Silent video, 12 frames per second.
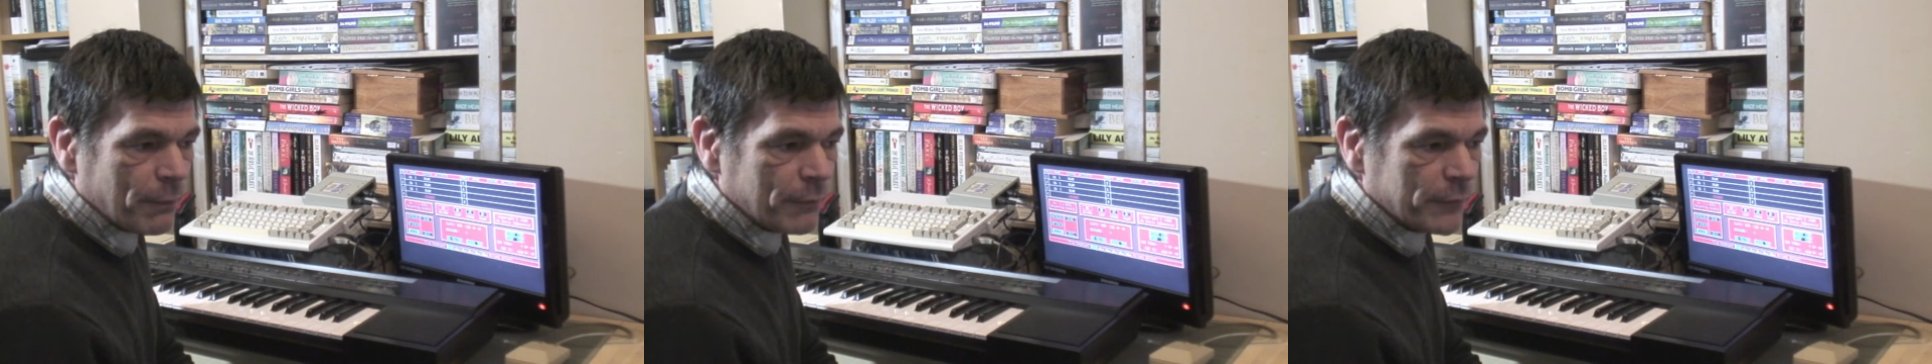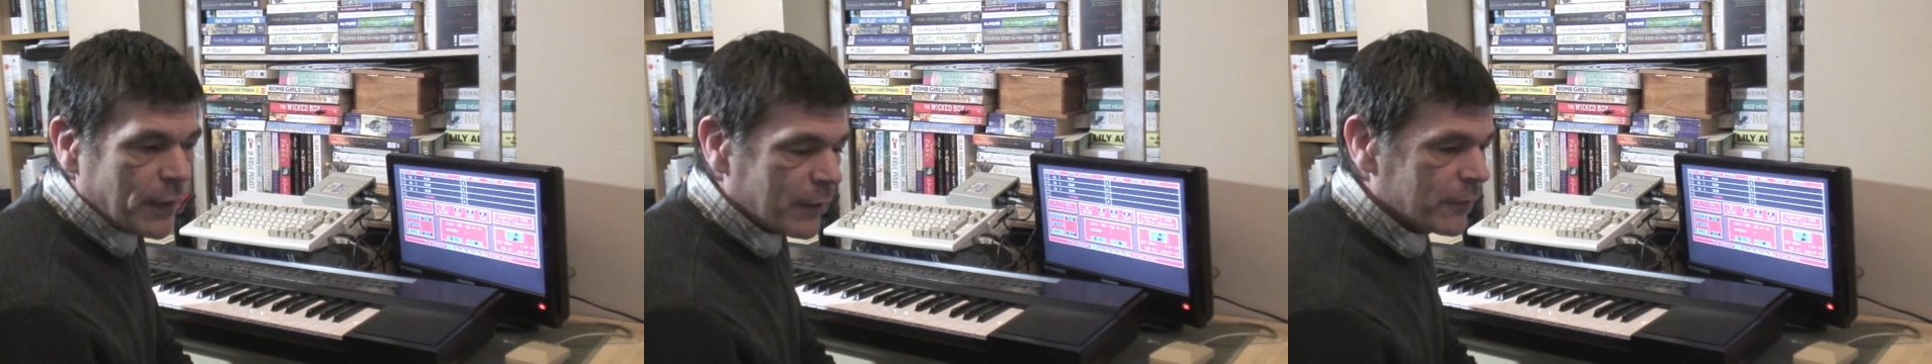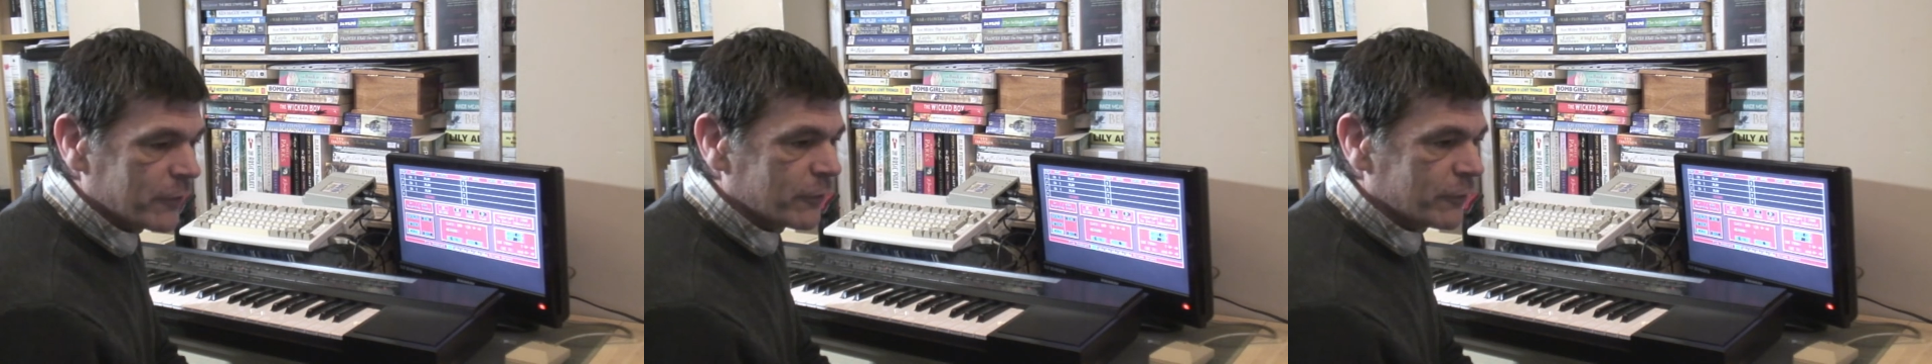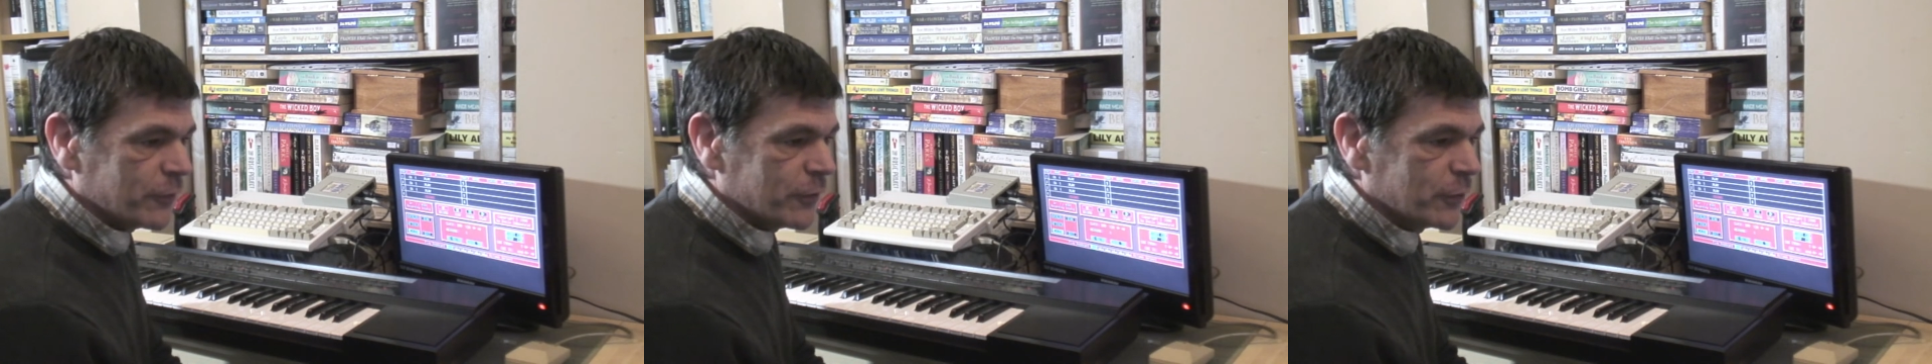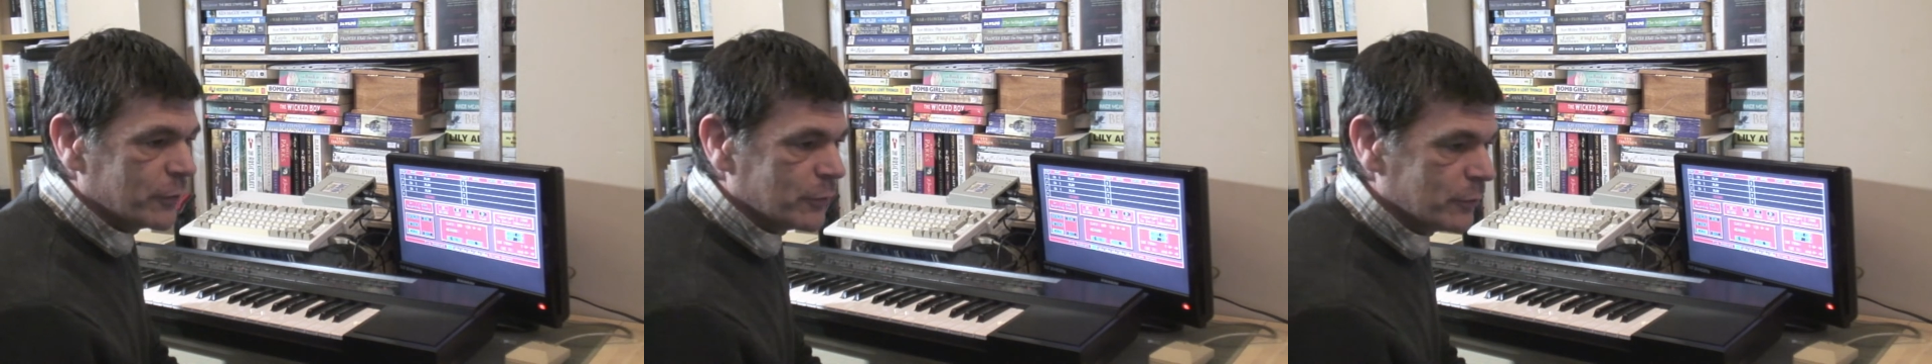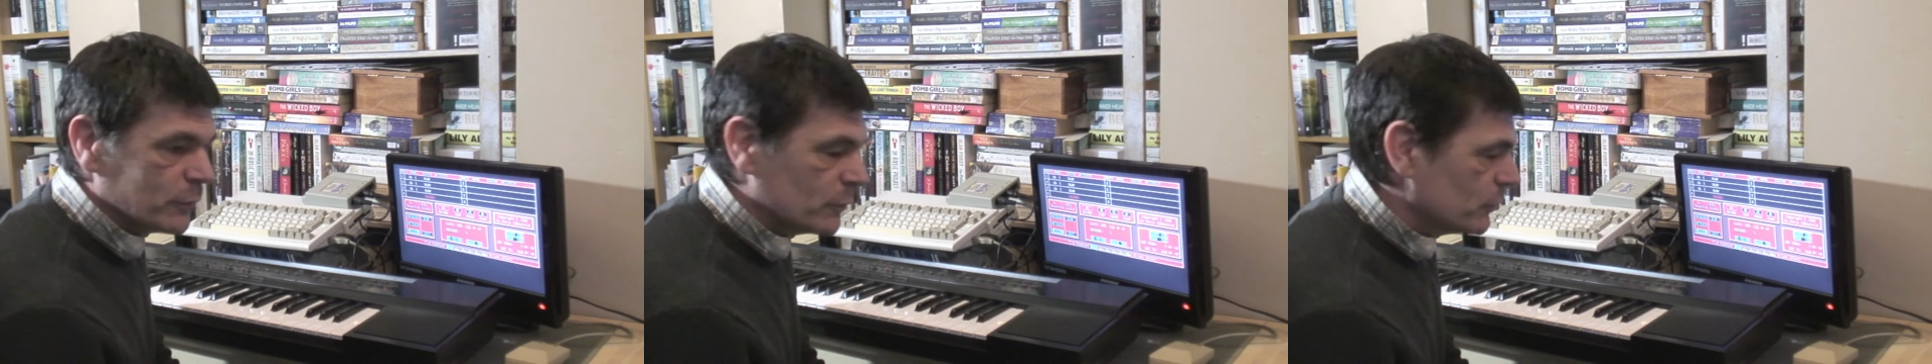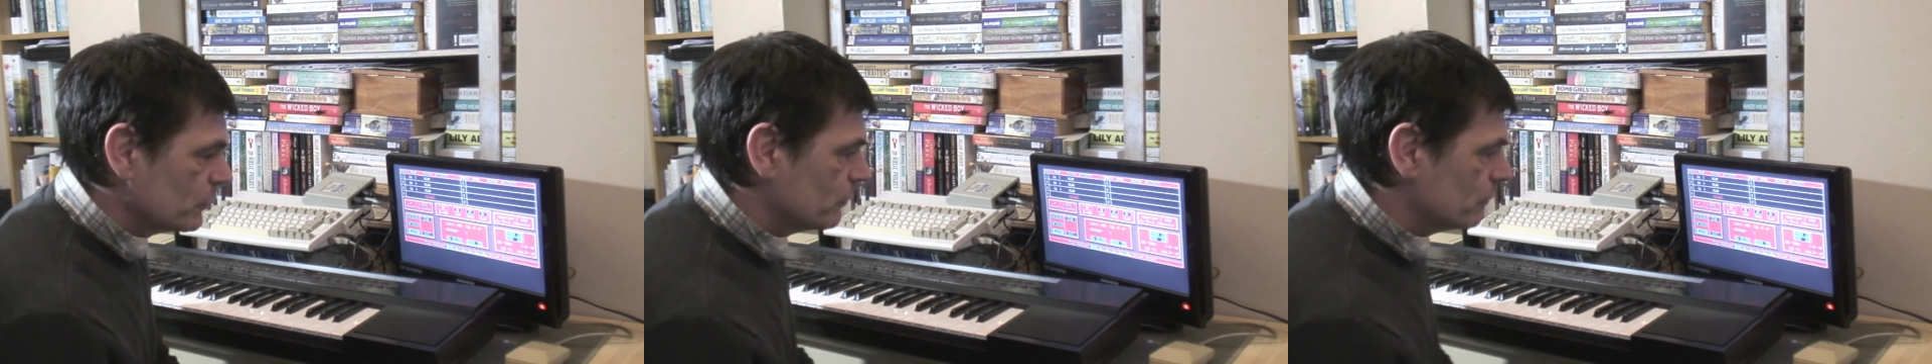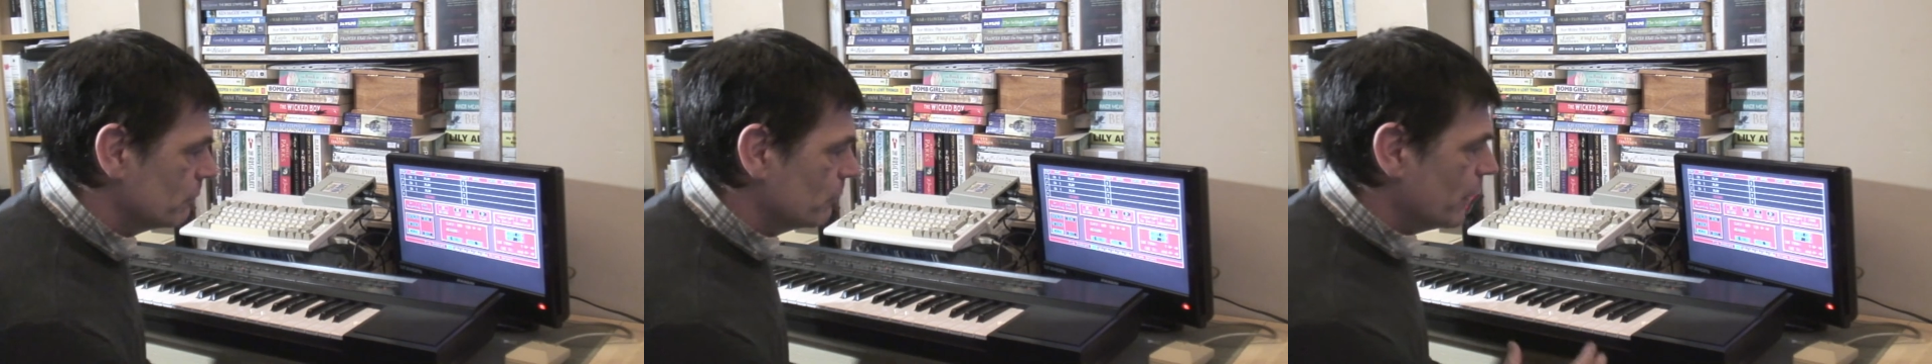yeah, there's a few
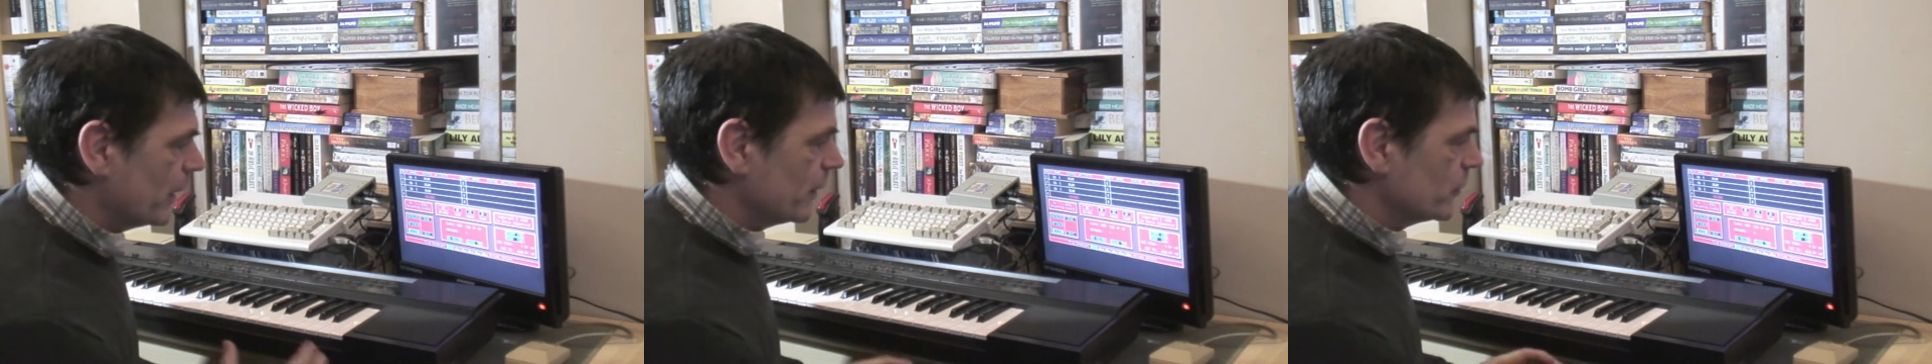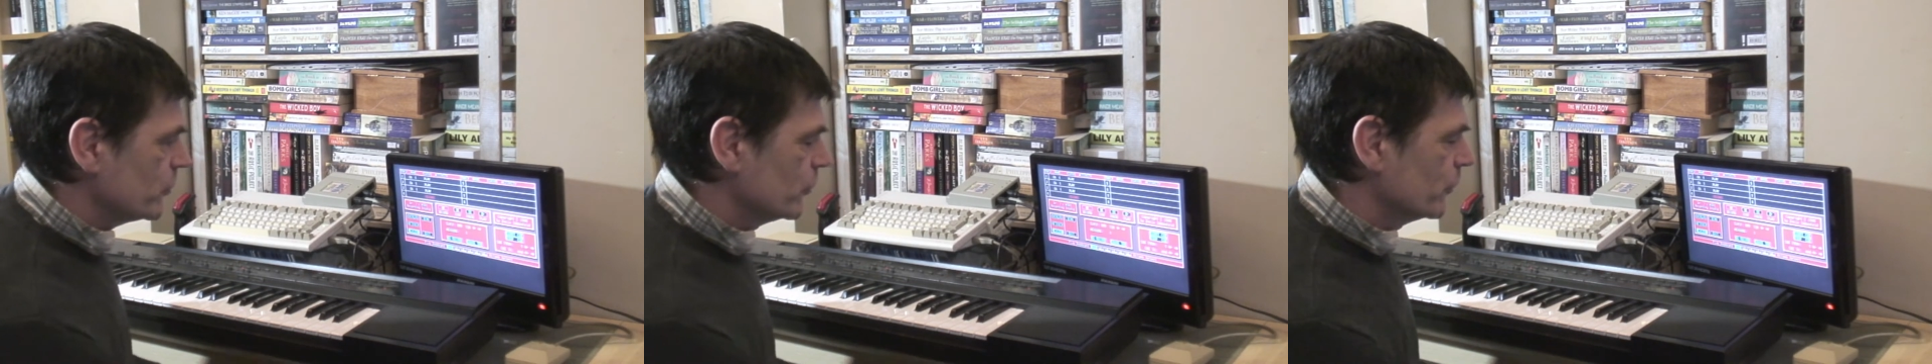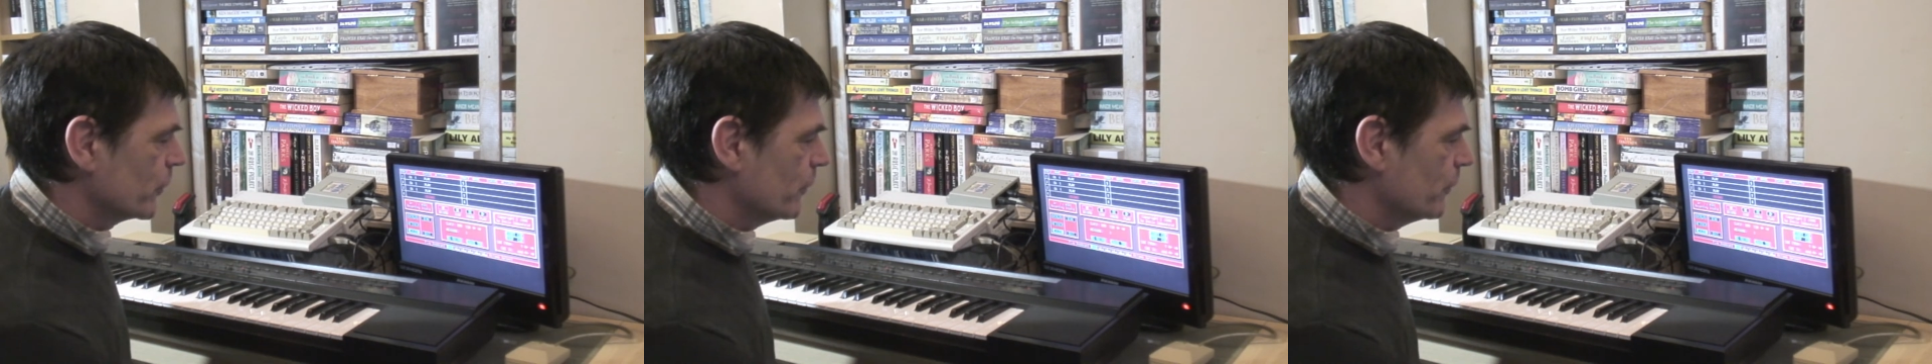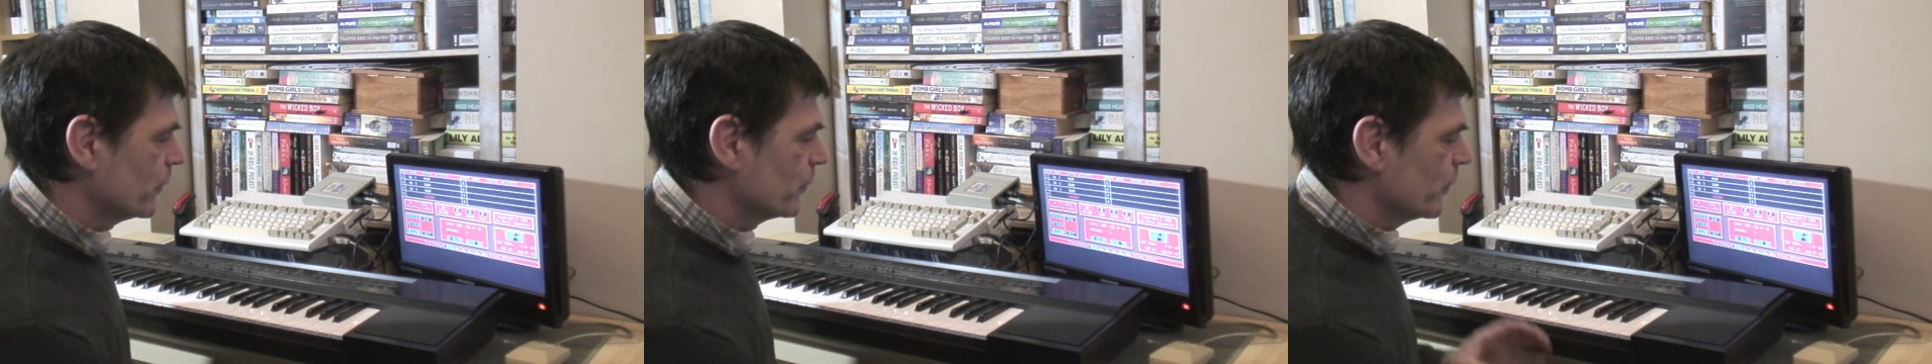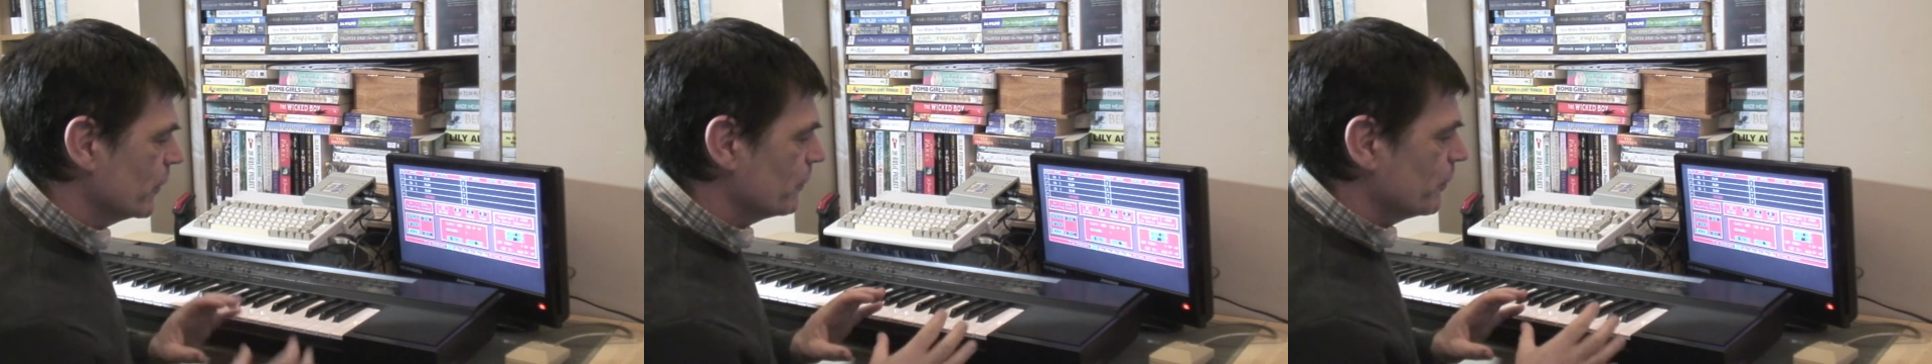minor shortcomings with it,